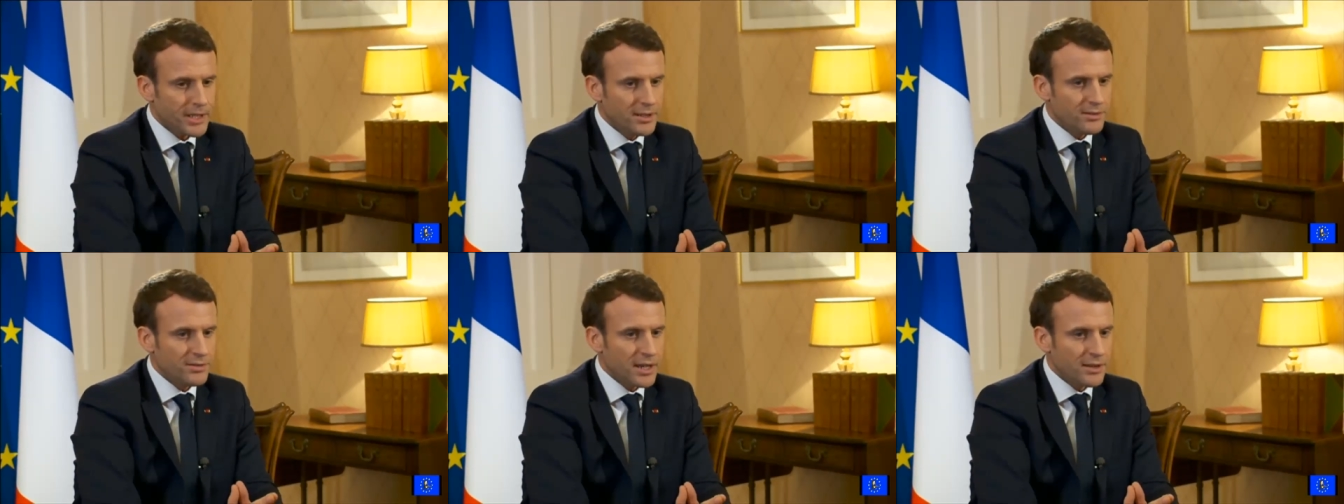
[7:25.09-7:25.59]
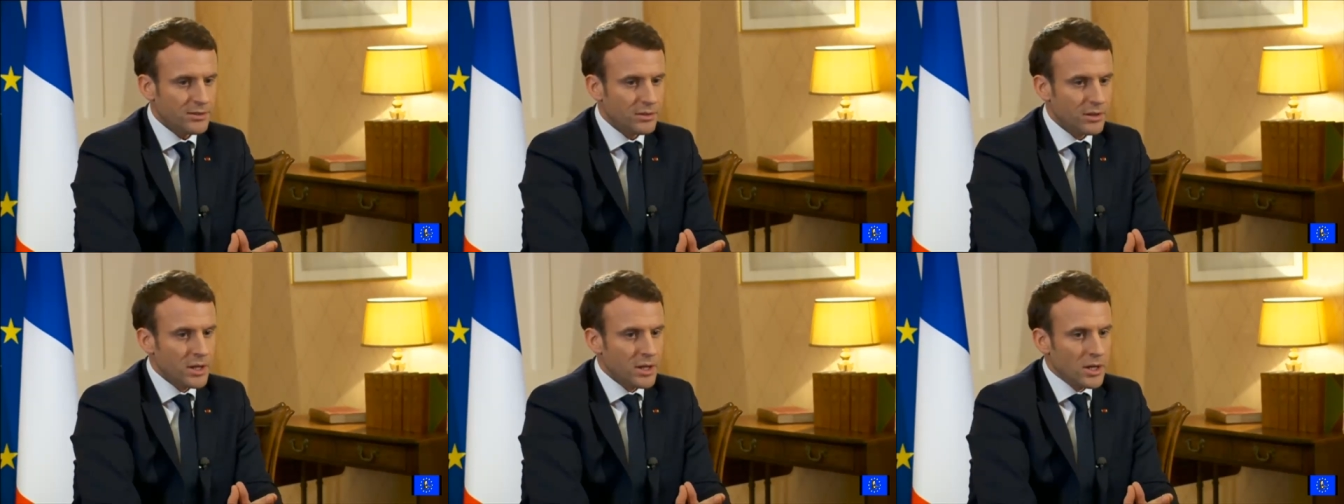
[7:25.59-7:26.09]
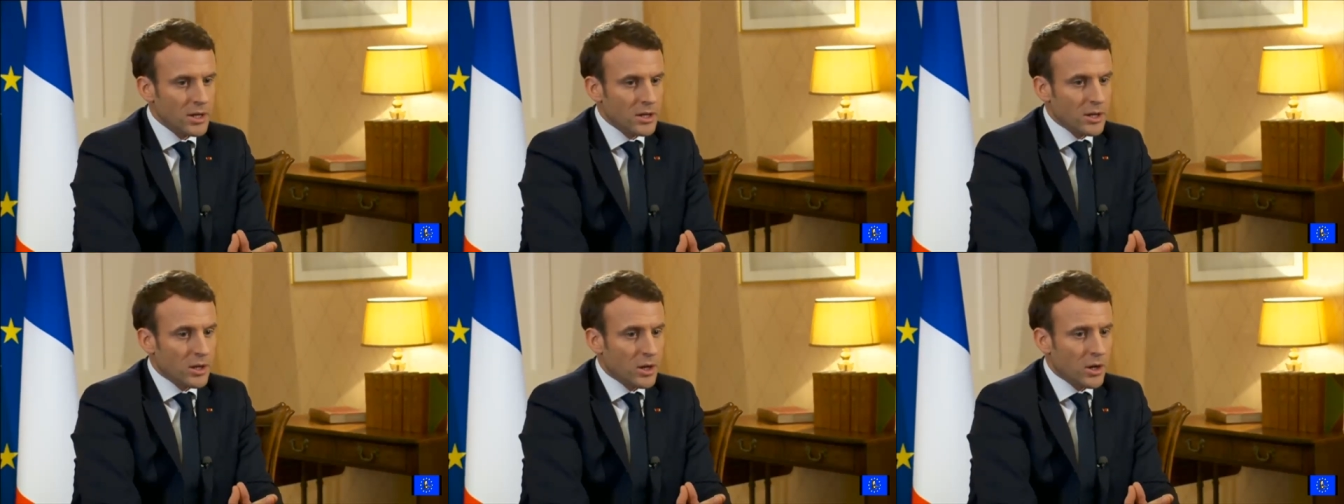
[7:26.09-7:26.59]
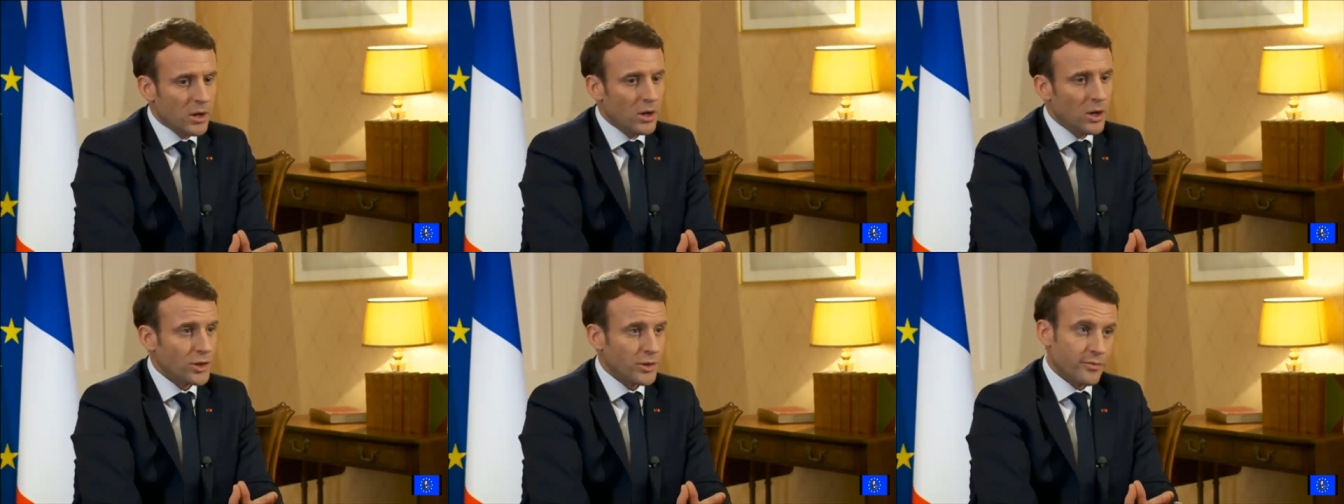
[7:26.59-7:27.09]
is that a
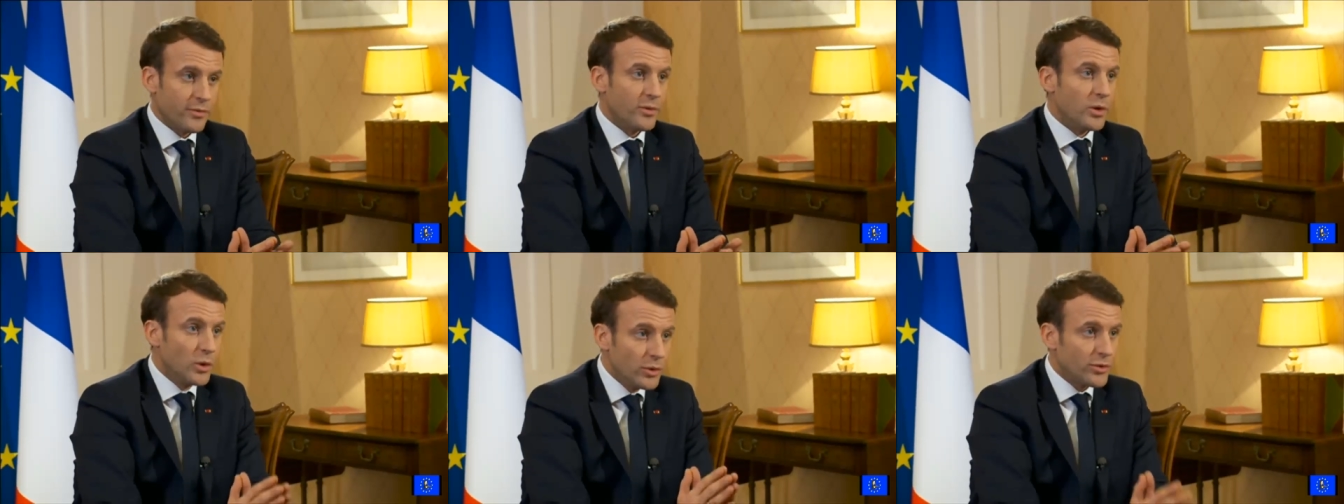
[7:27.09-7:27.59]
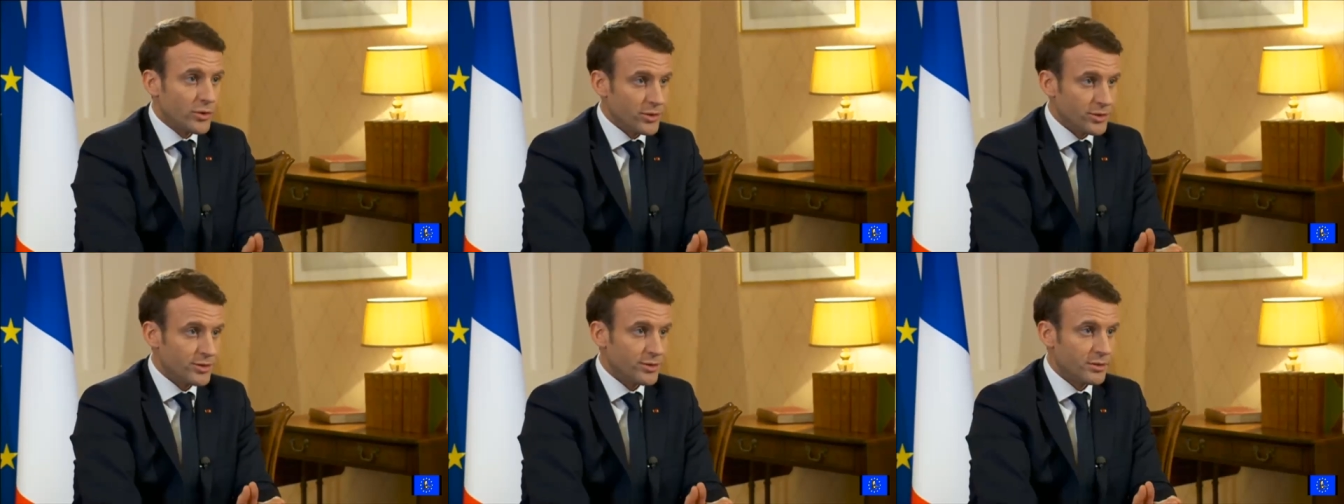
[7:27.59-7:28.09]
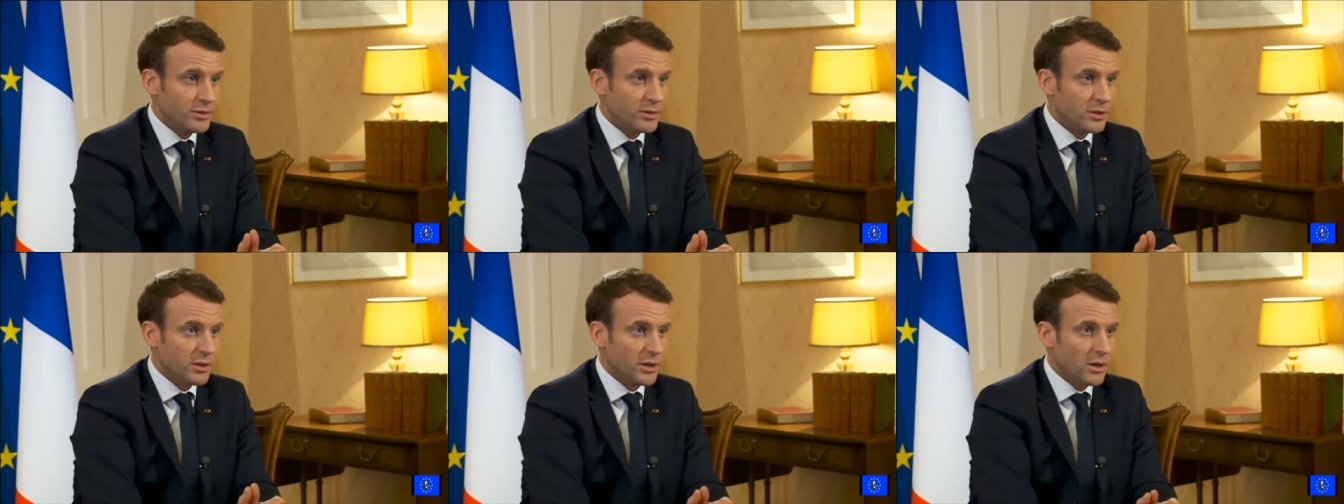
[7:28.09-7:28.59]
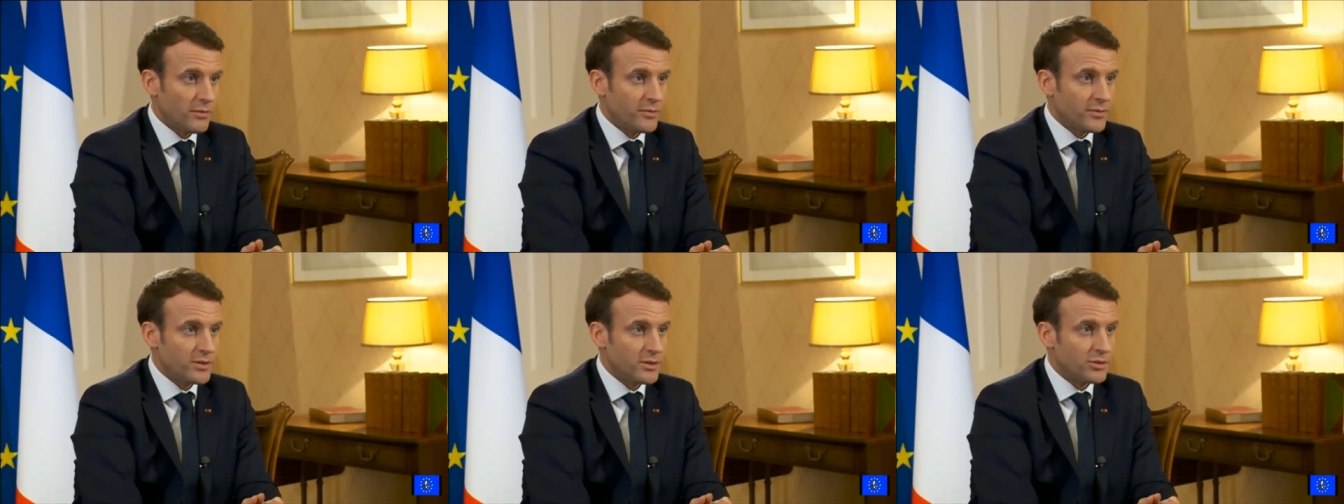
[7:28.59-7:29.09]
lot of losers of
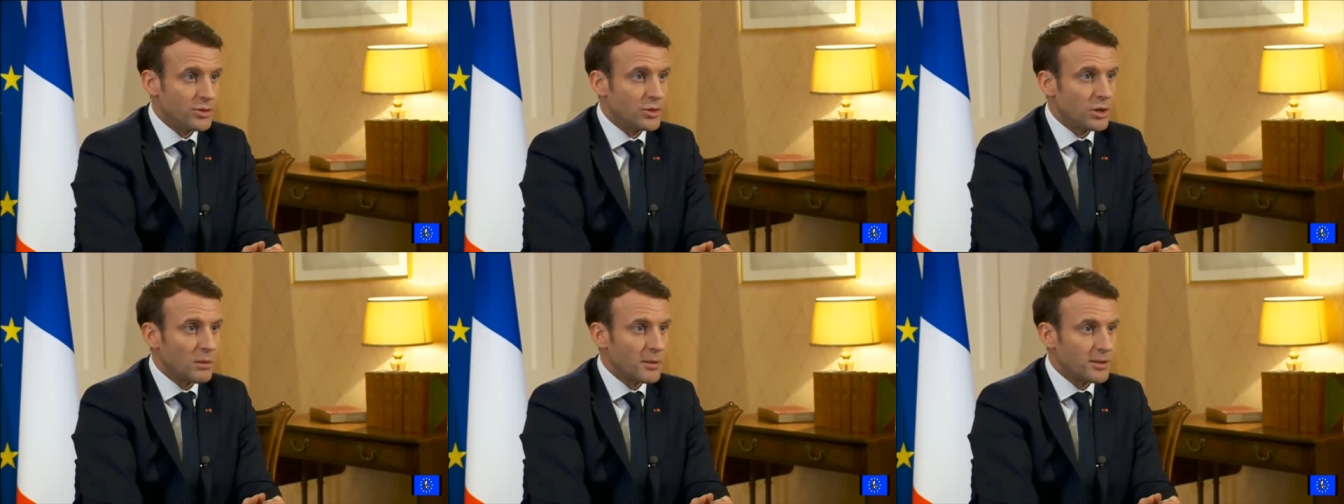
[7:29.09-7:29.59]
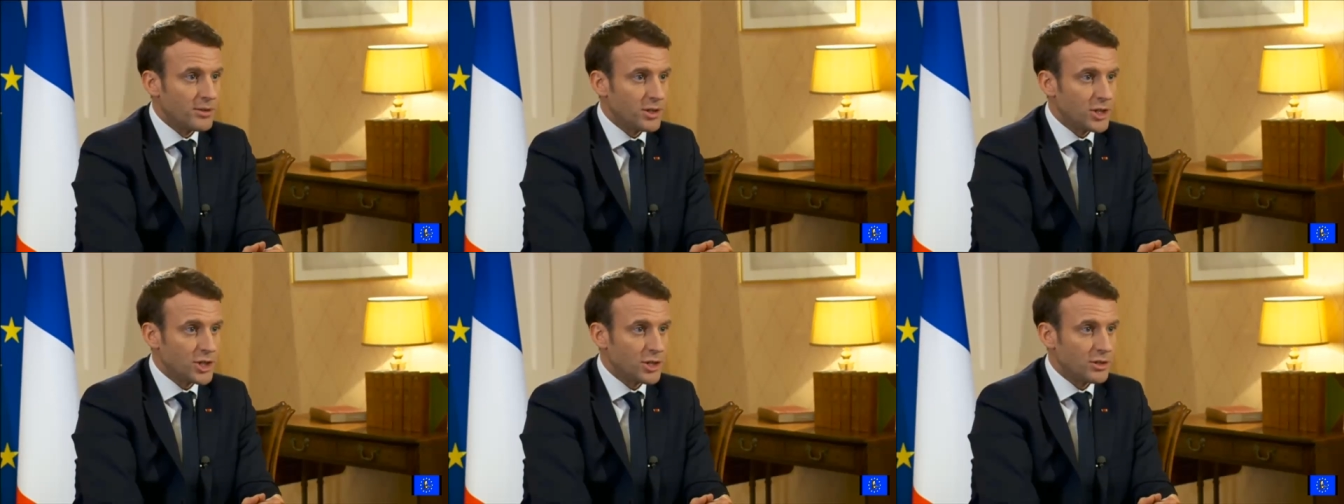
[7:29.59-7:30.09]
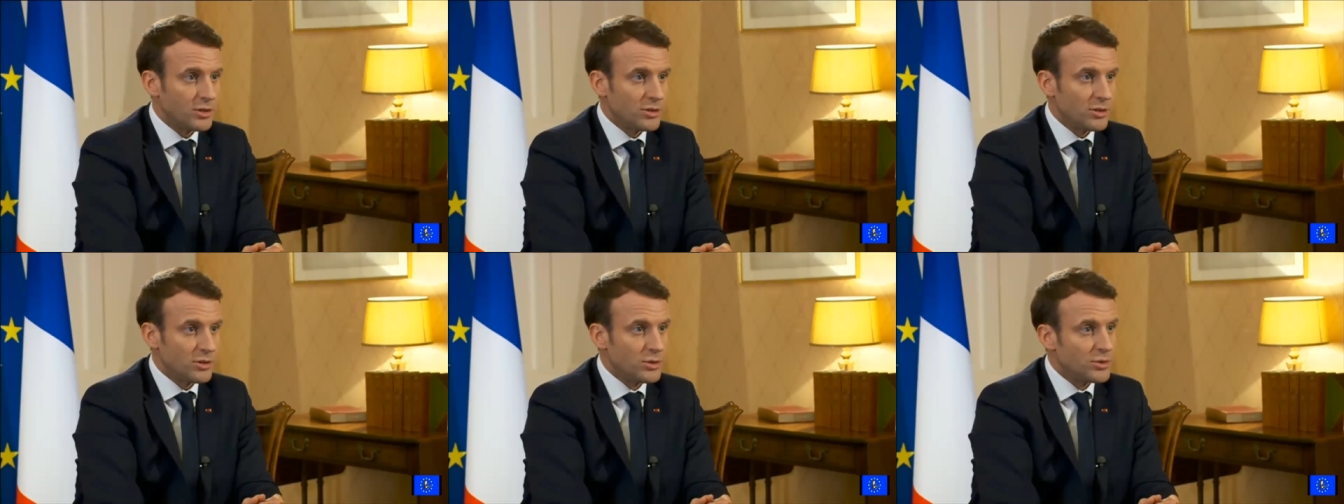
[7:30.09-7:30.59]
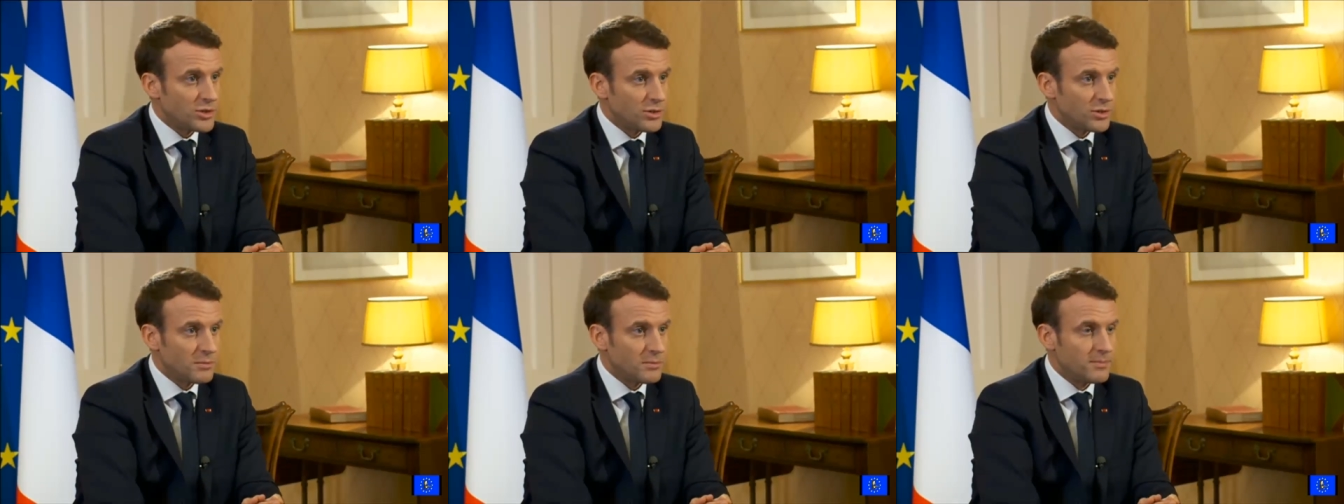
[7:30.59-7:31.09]
this new globalization and this new
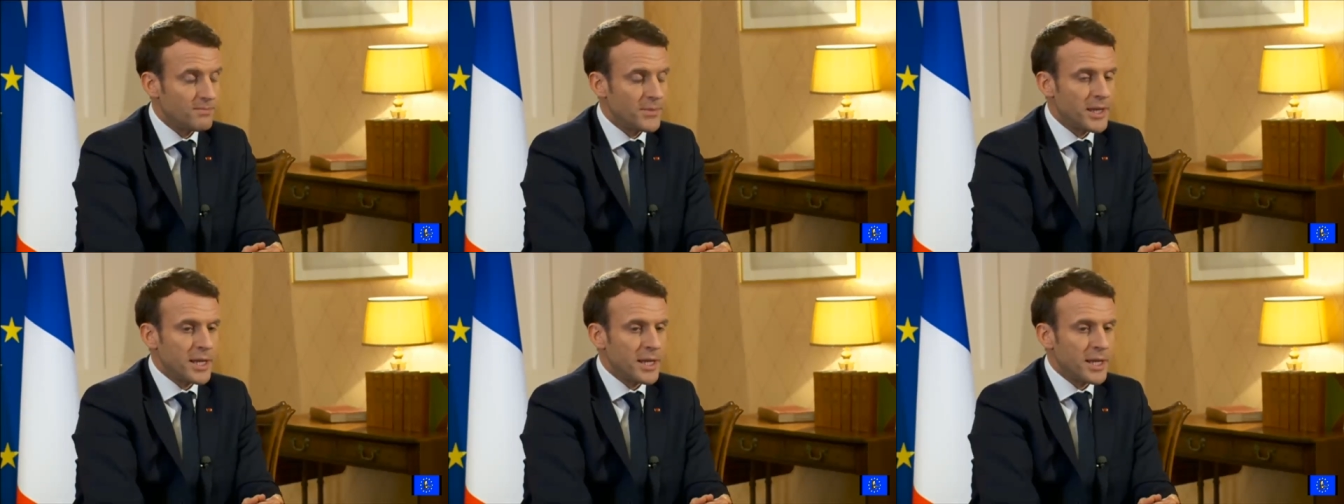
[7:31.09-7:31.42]
system